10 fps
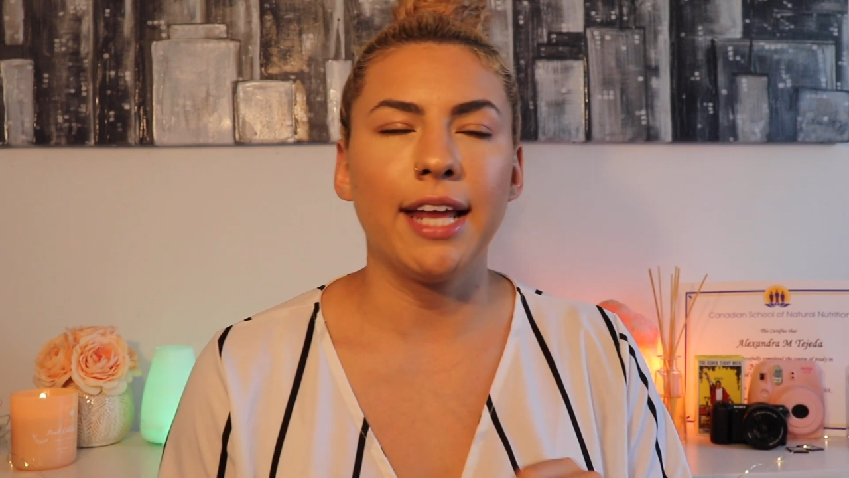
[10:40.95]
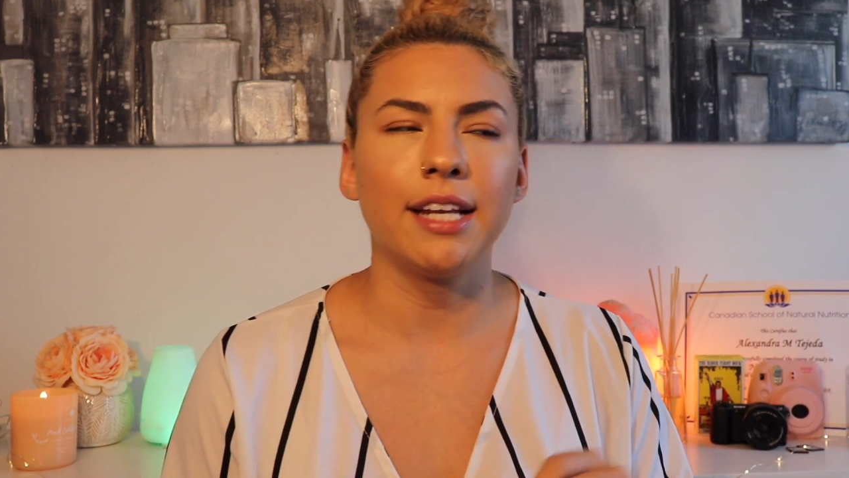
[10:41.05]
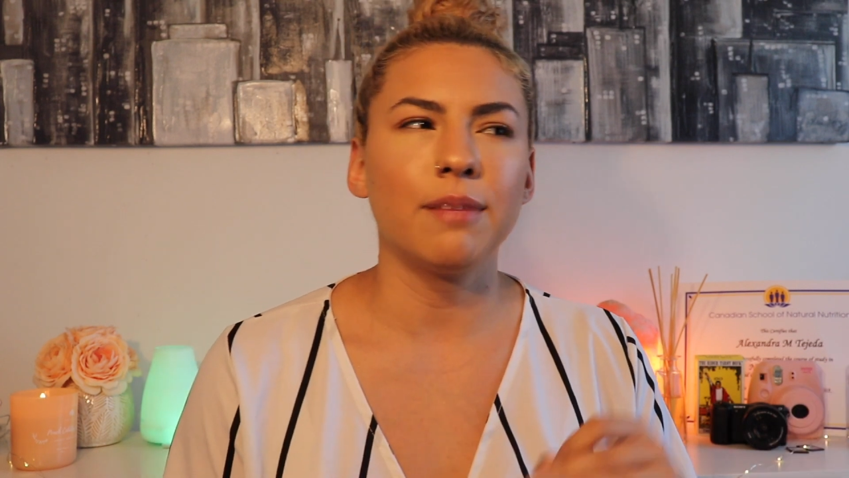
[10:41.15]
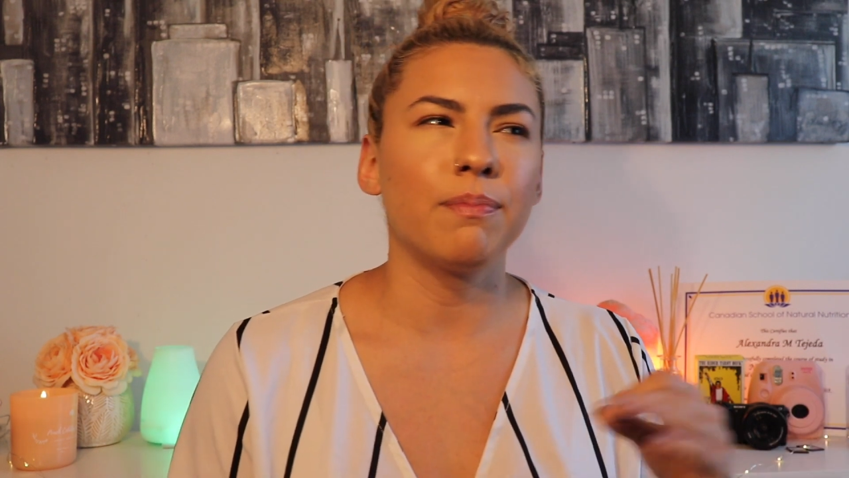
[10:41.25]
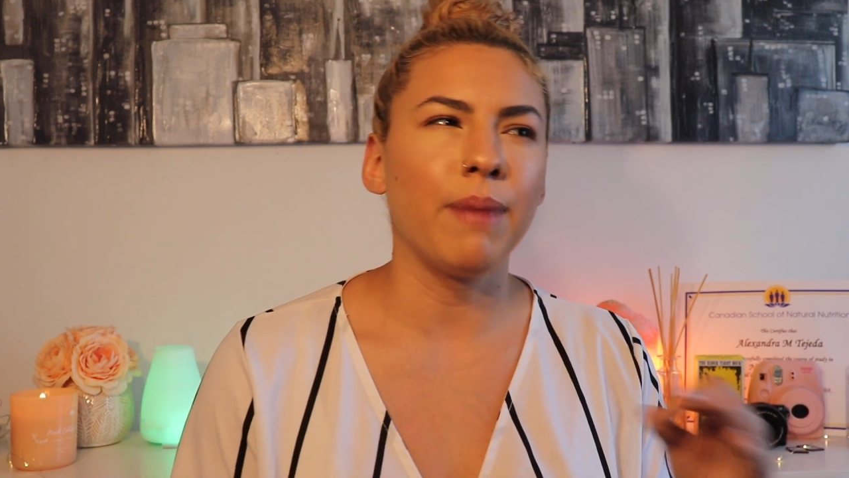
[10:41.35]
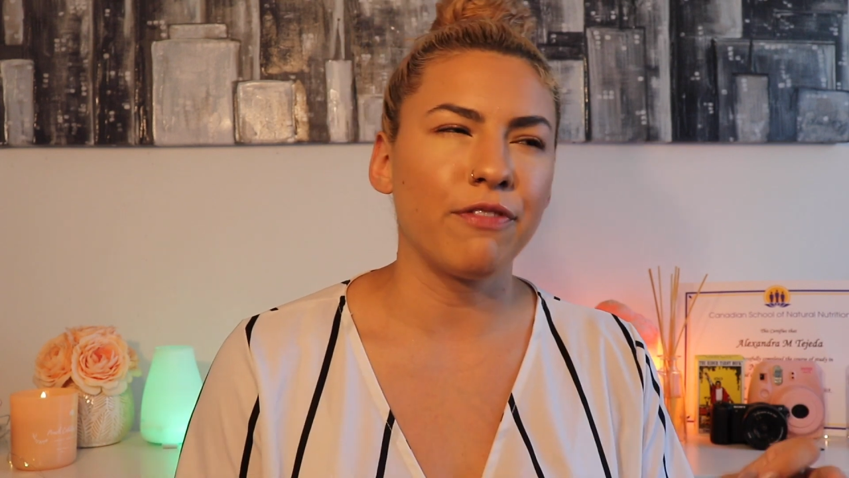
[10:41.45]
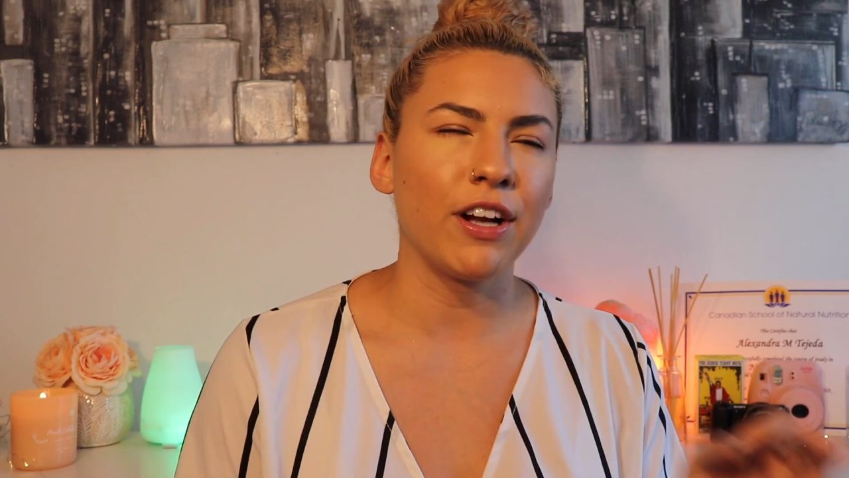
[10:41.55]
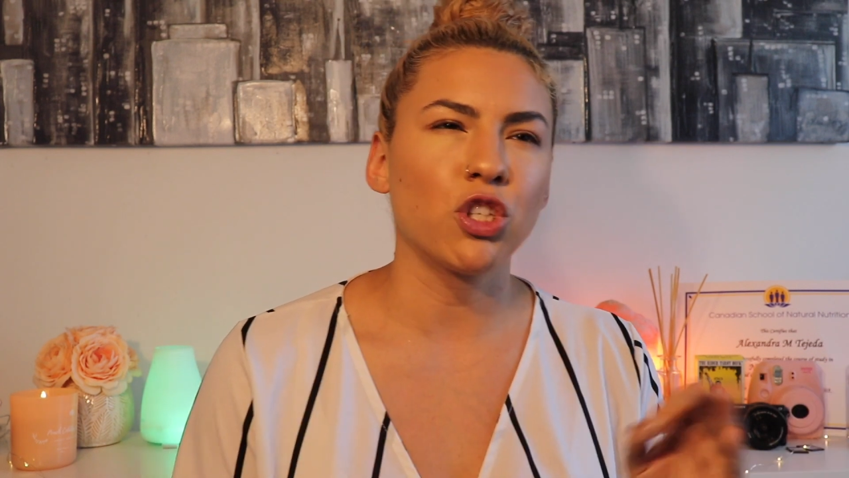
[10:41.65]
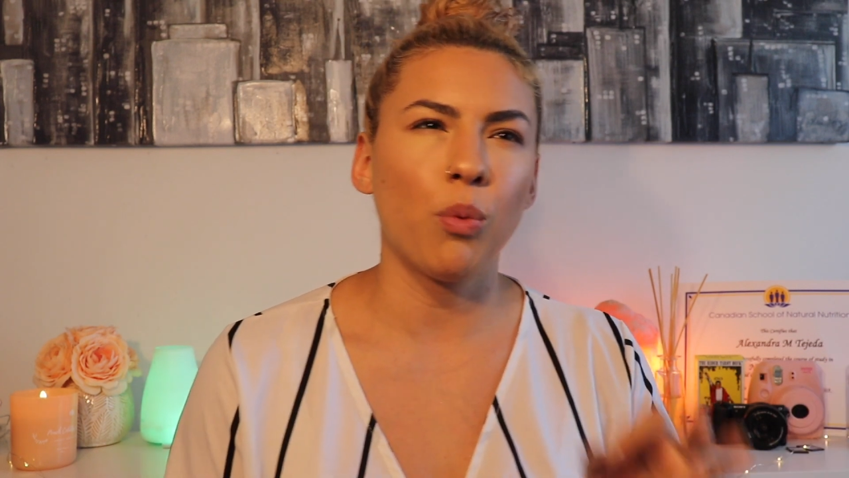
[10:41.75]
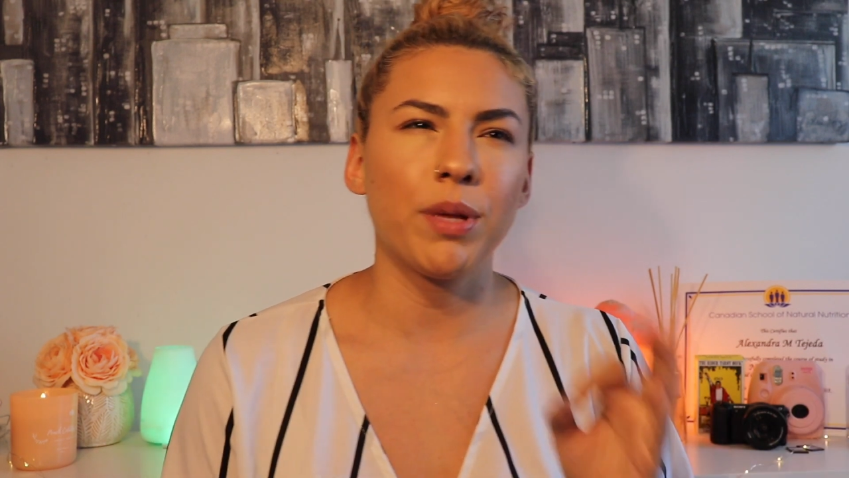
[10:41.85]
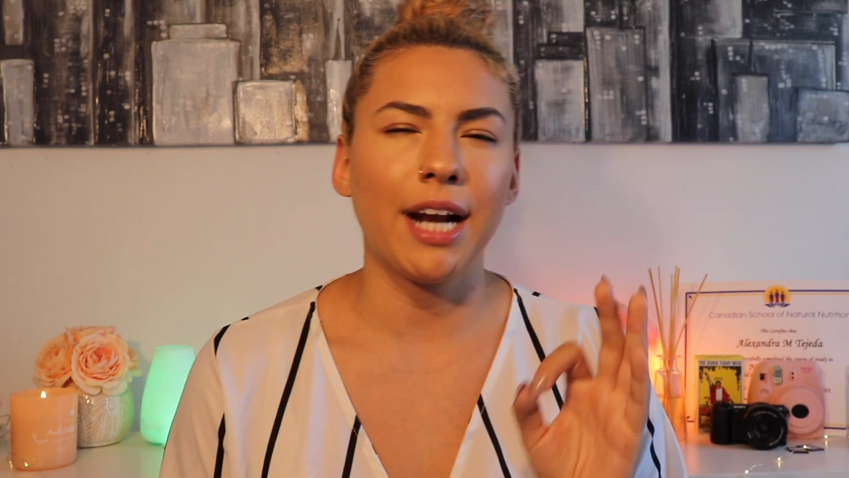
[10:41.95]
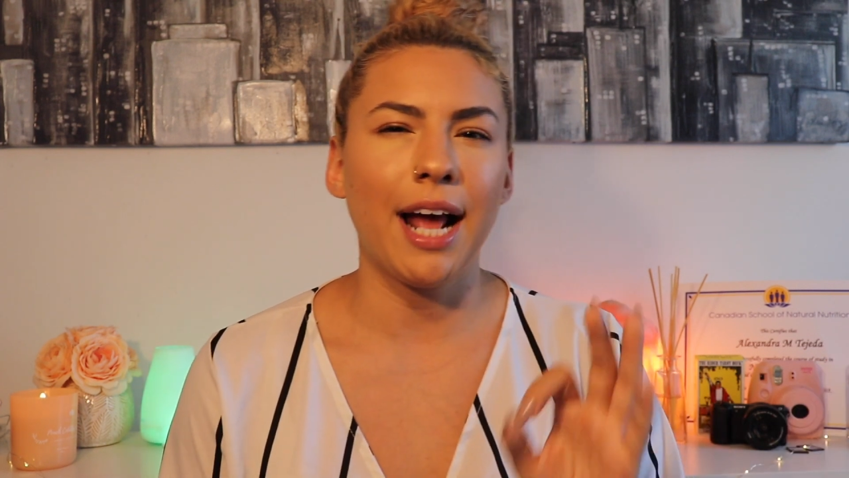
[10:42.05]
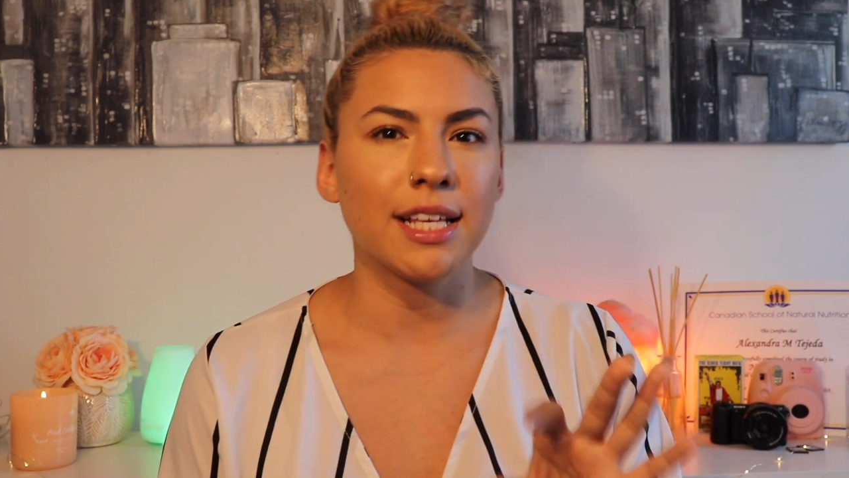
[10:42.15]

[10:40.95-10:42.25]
and my friend told me that it